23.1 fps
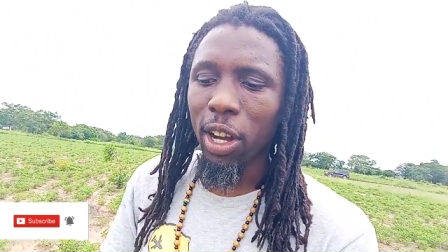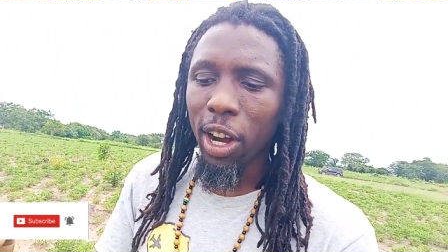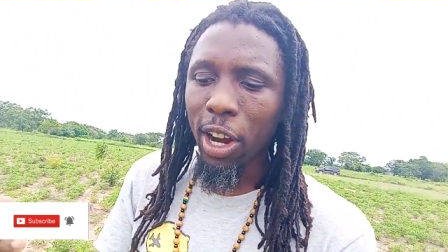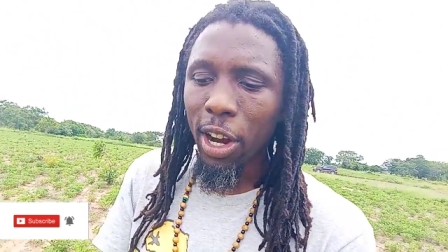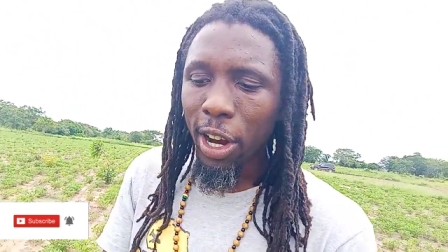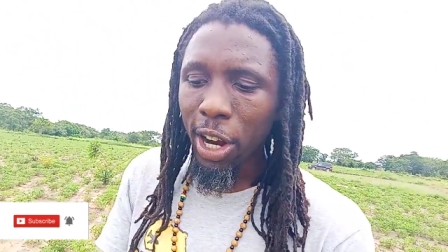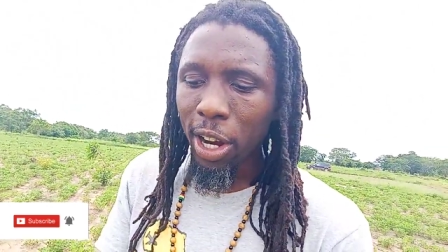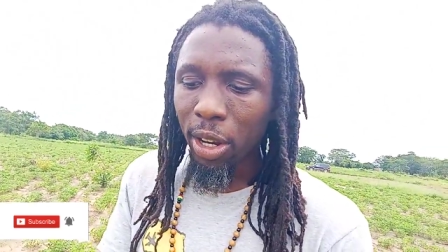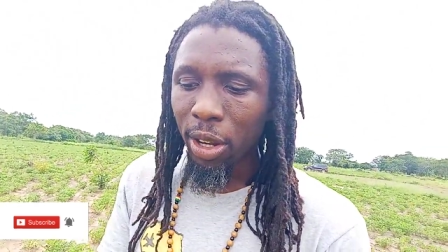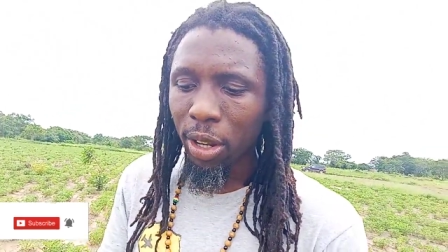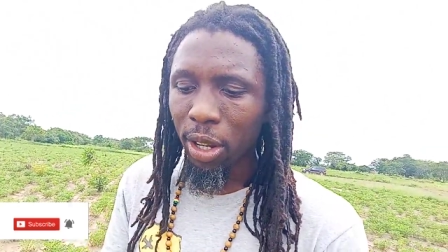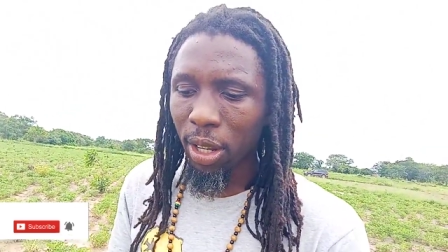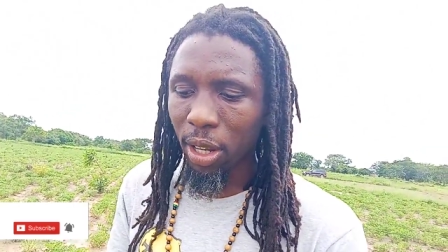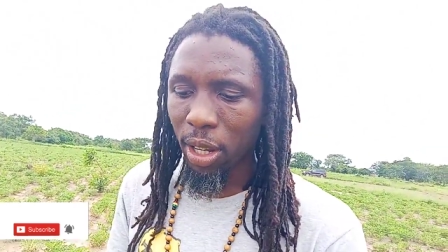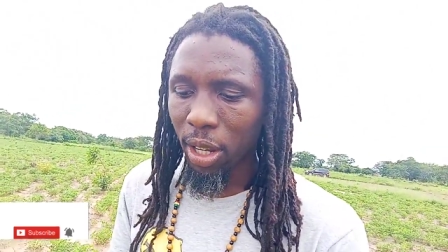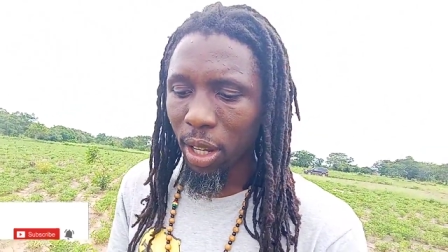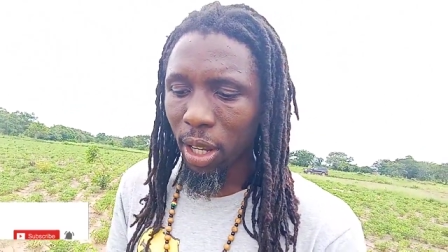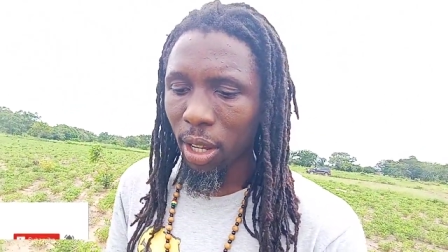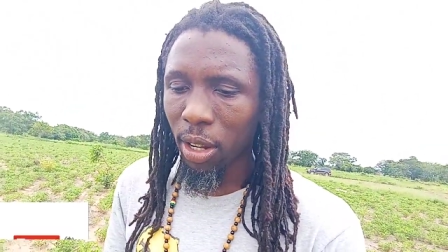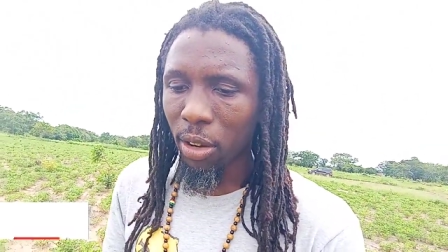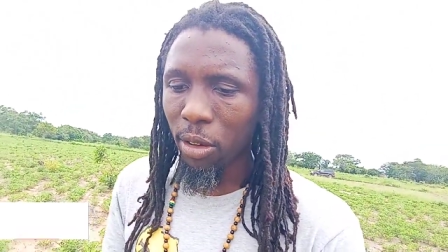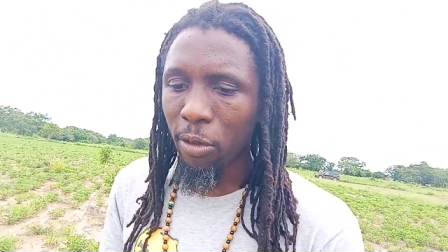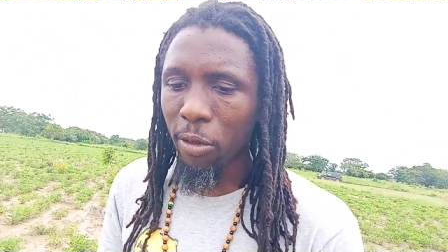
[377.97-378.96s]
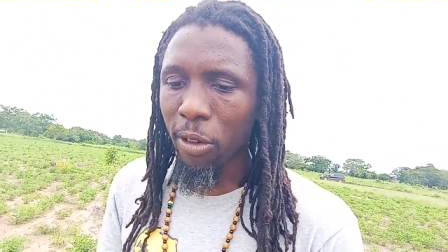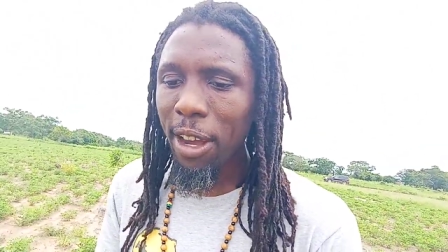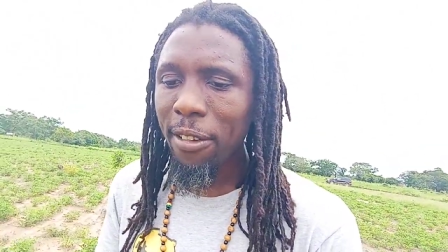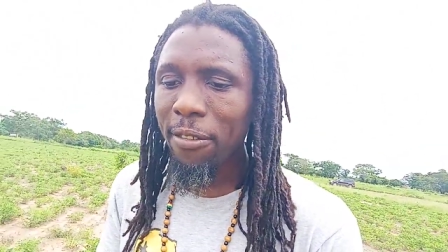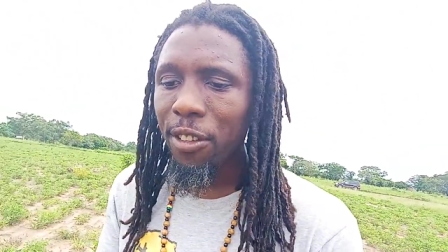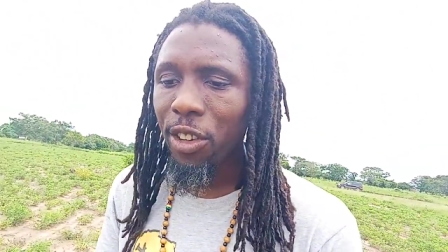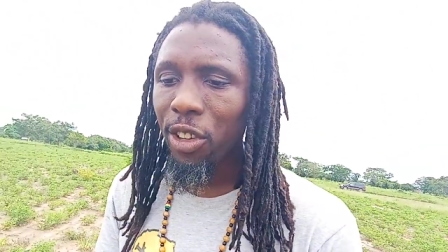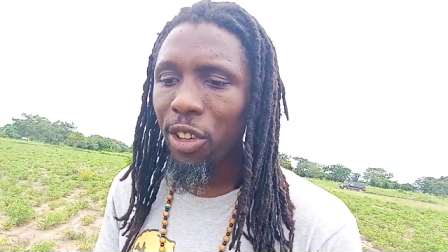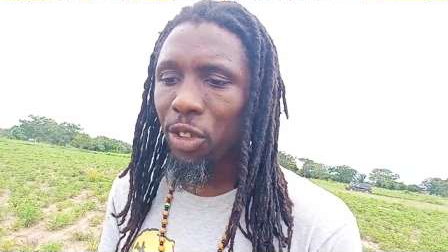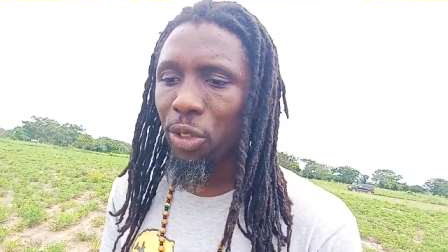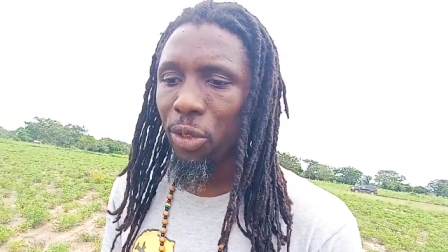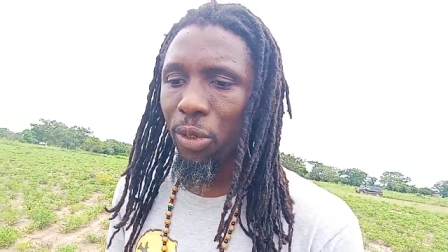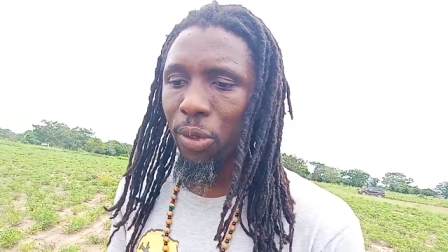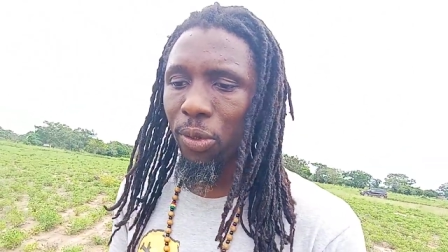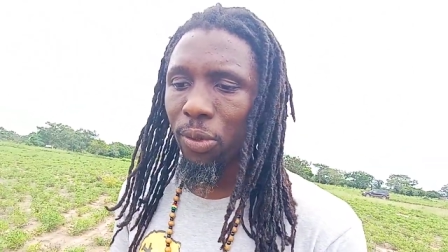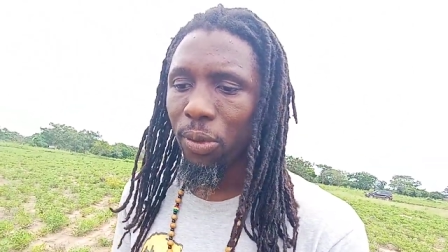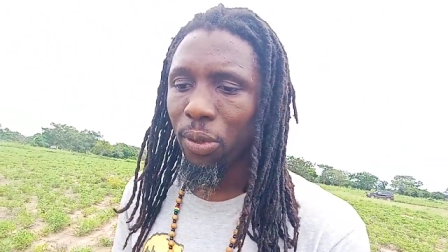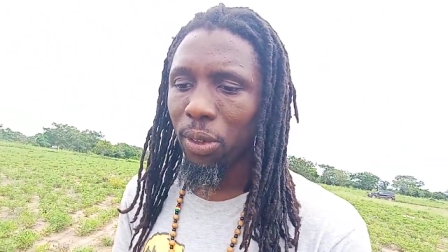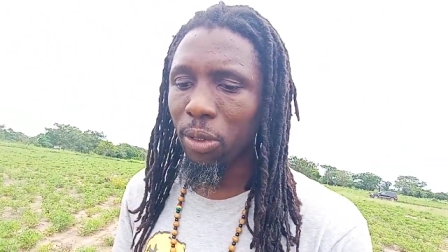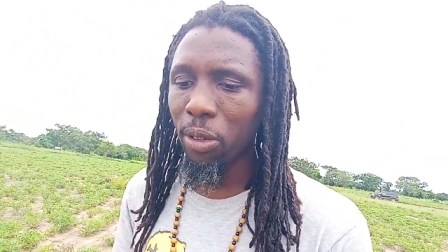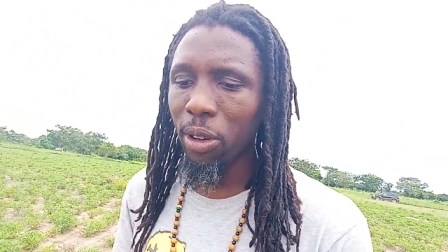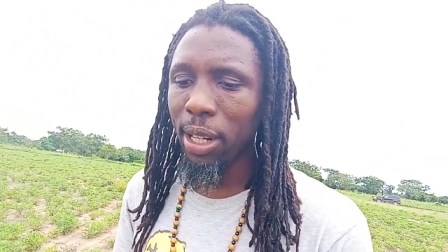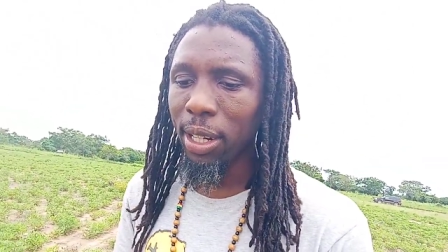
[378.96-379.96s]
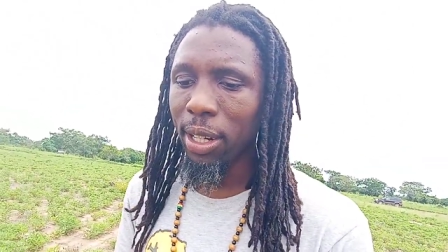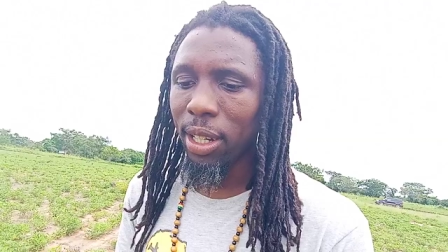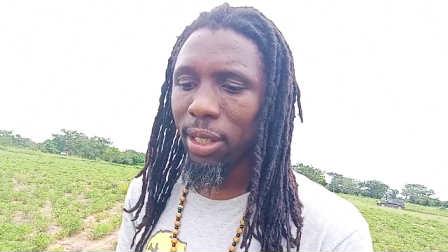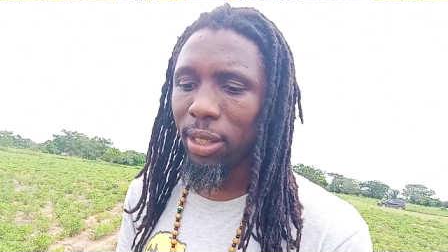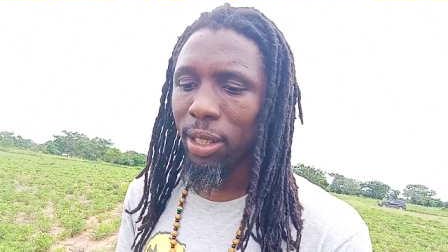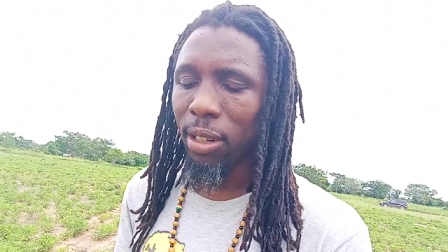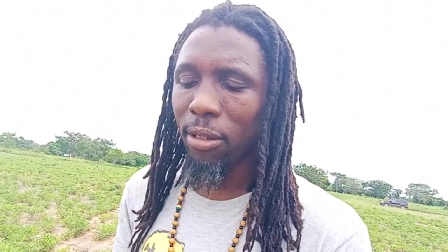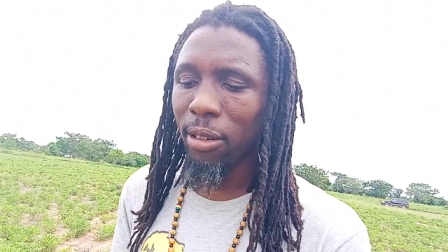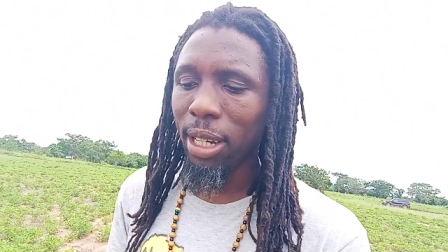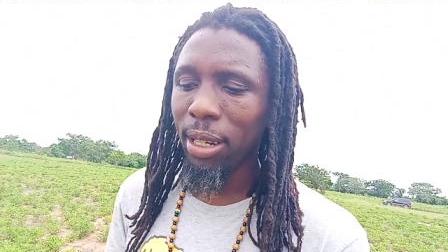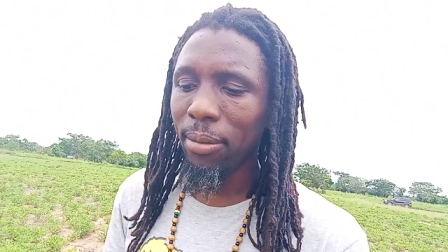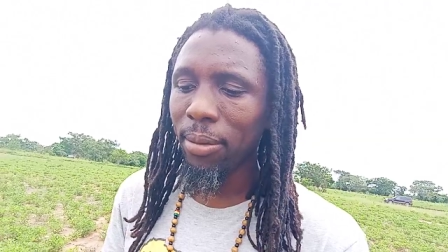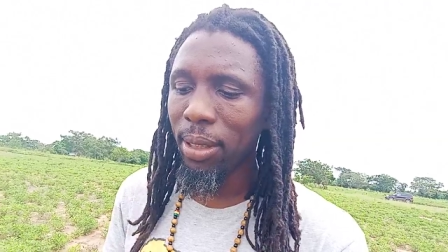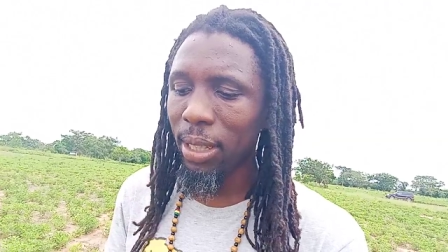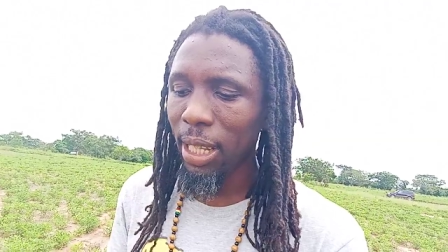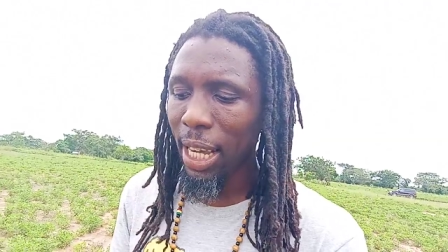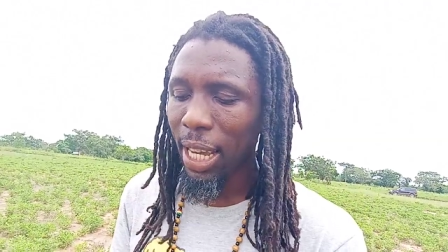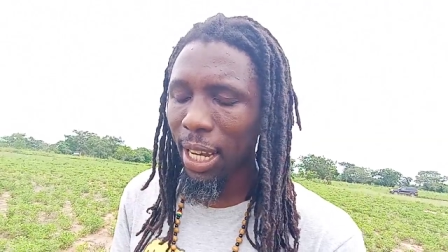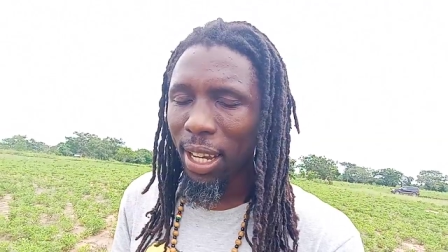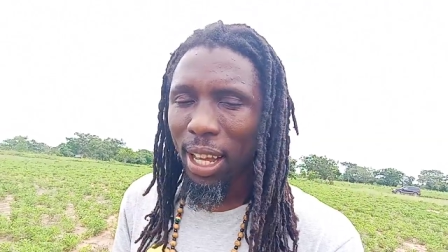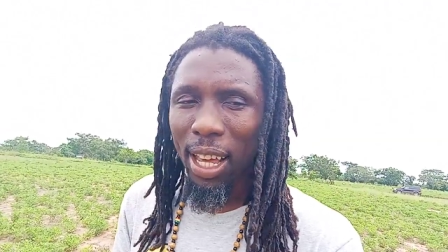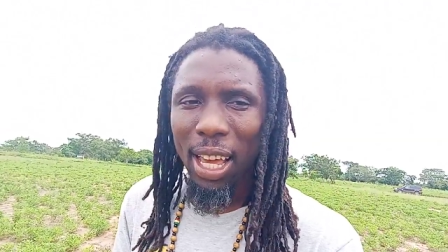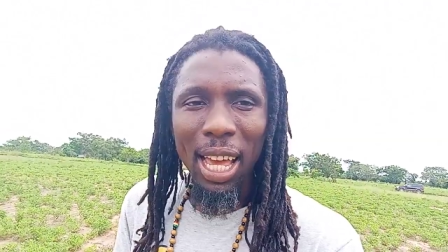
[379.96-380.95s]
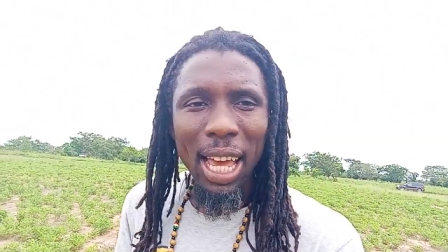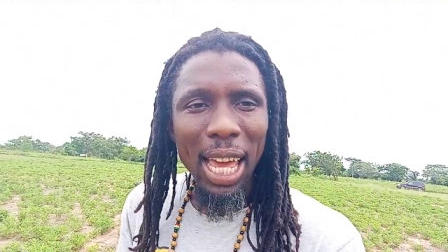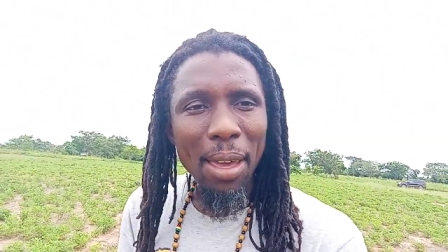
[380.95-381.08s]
earn revenue. You understand what I'm saying?